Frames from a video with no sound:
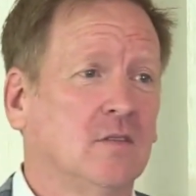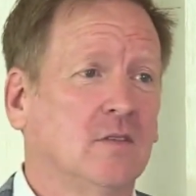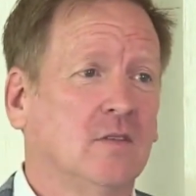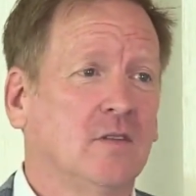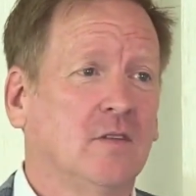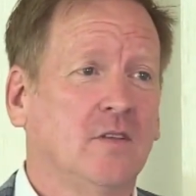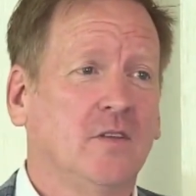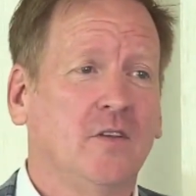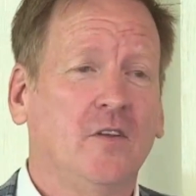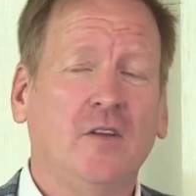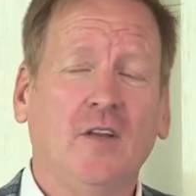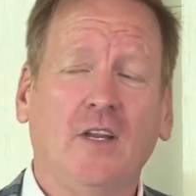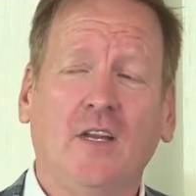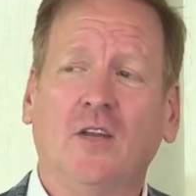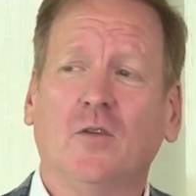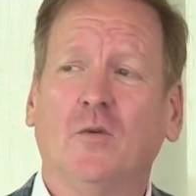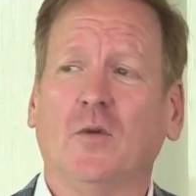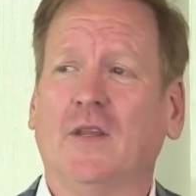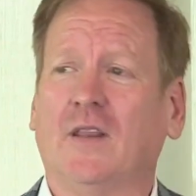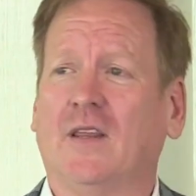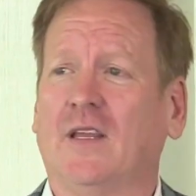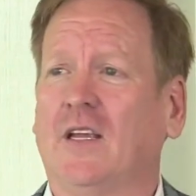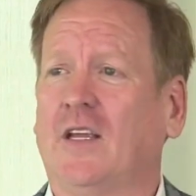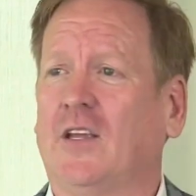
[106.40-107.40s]
you need to
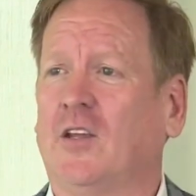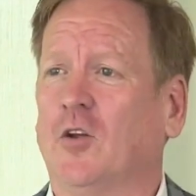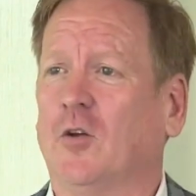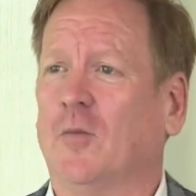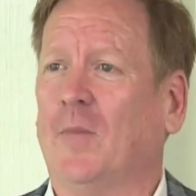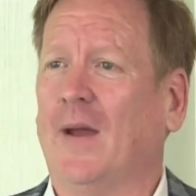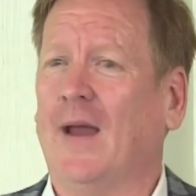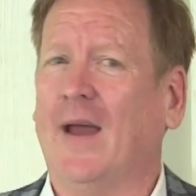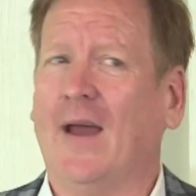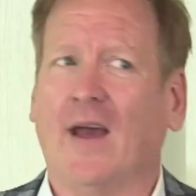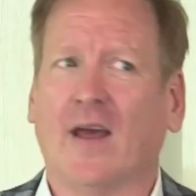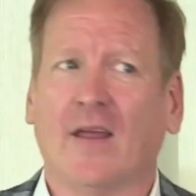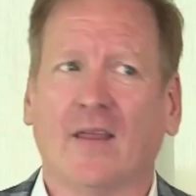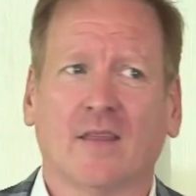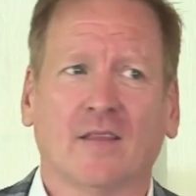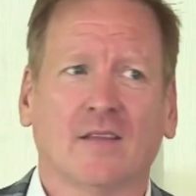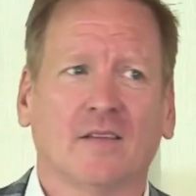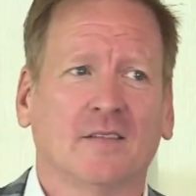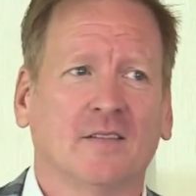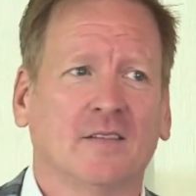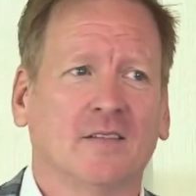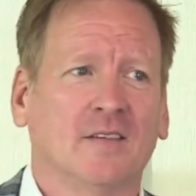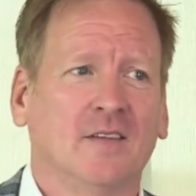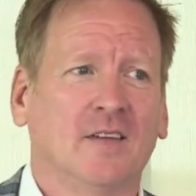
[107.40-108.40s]
rethink your path.
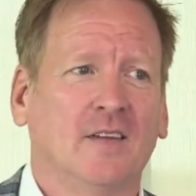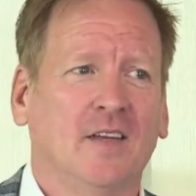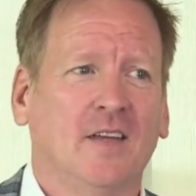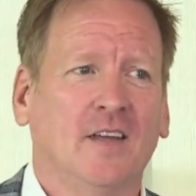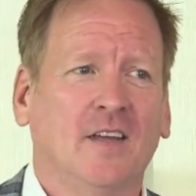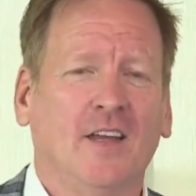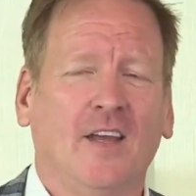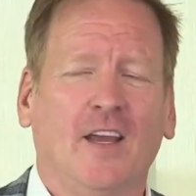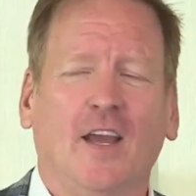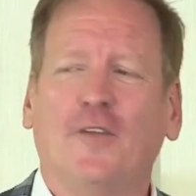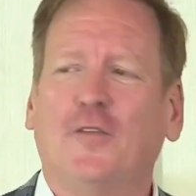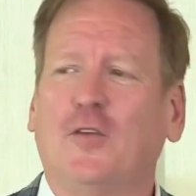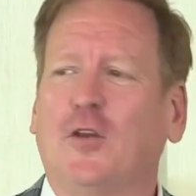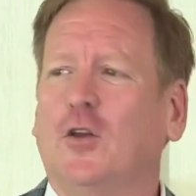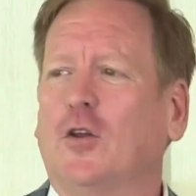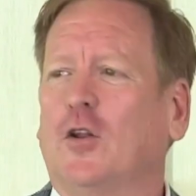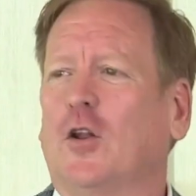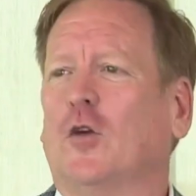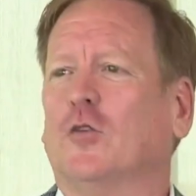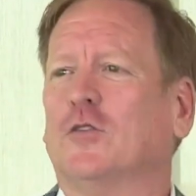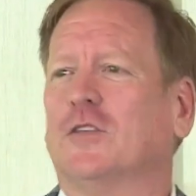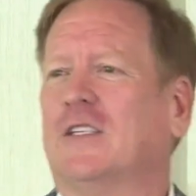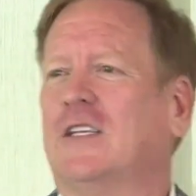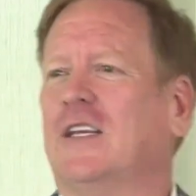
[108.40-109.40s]
If you
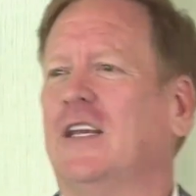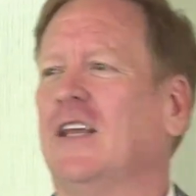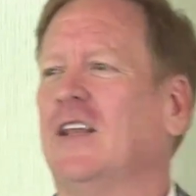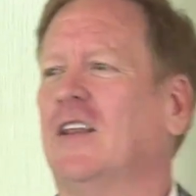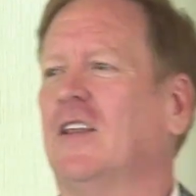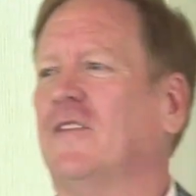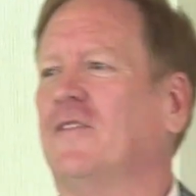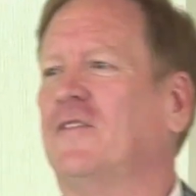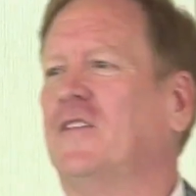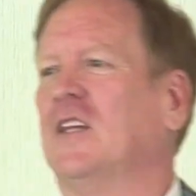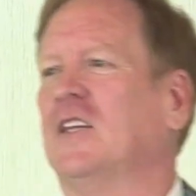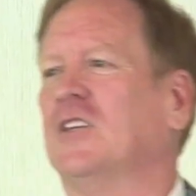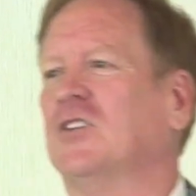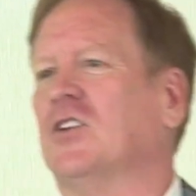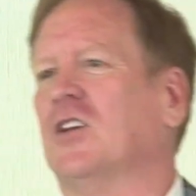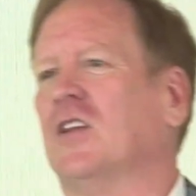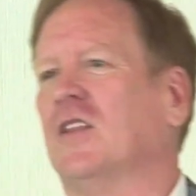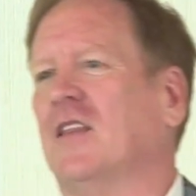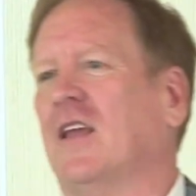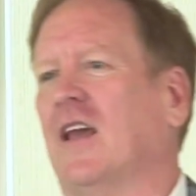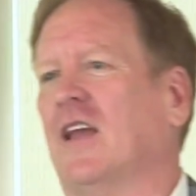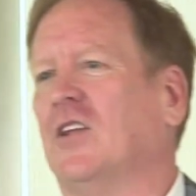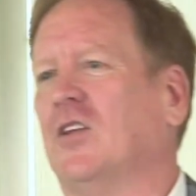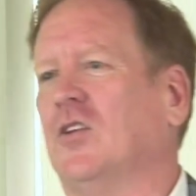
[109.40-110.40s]
don't see the
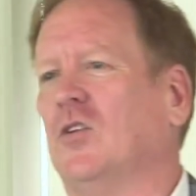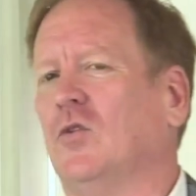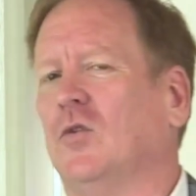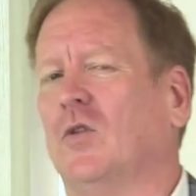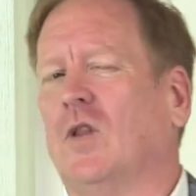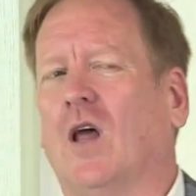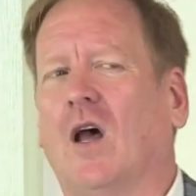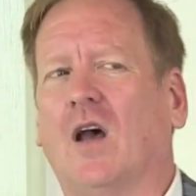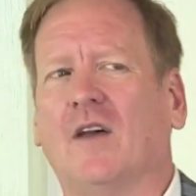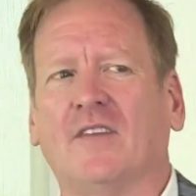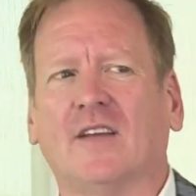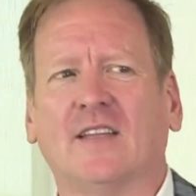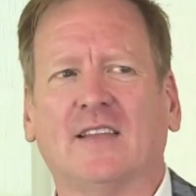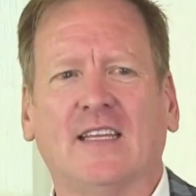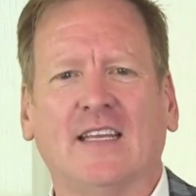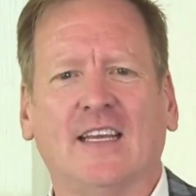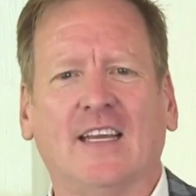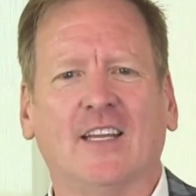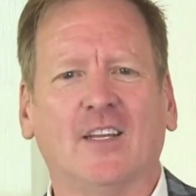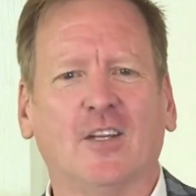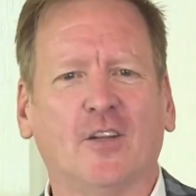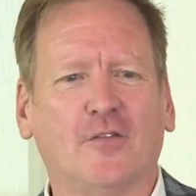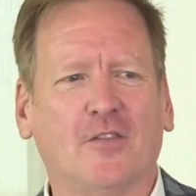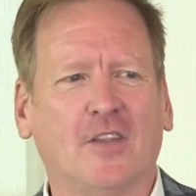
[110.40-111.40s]
vision that you love at
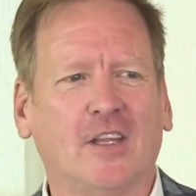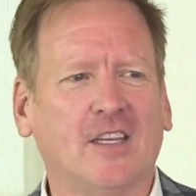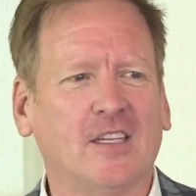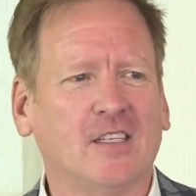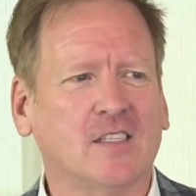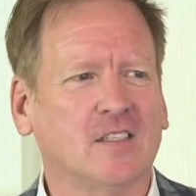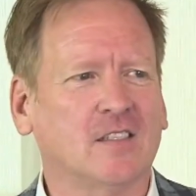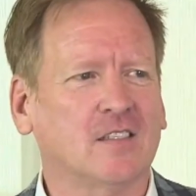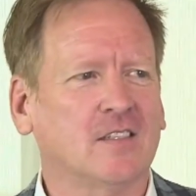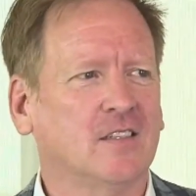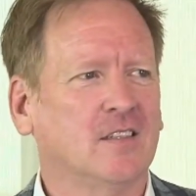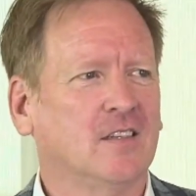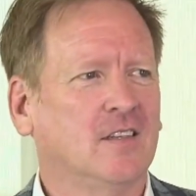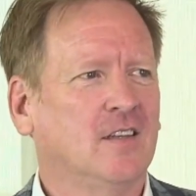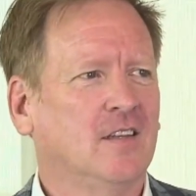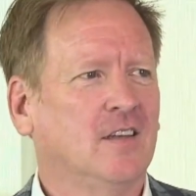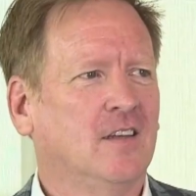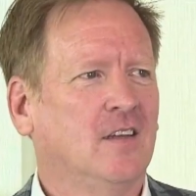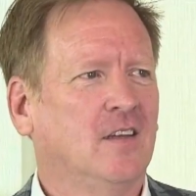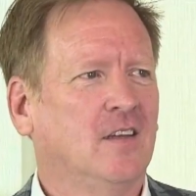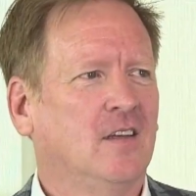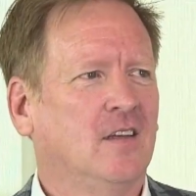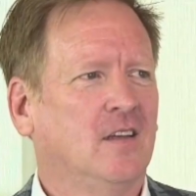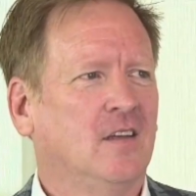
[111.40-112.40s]
the end of this,
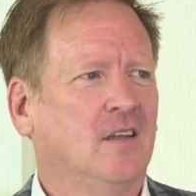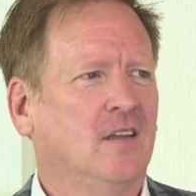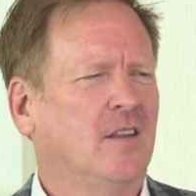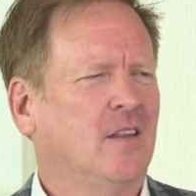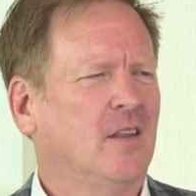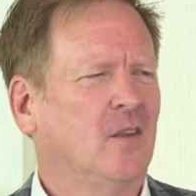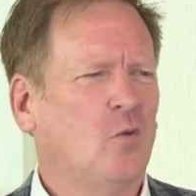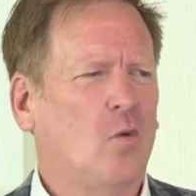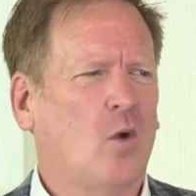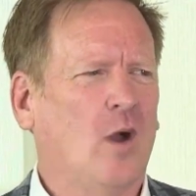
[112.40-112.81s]
then why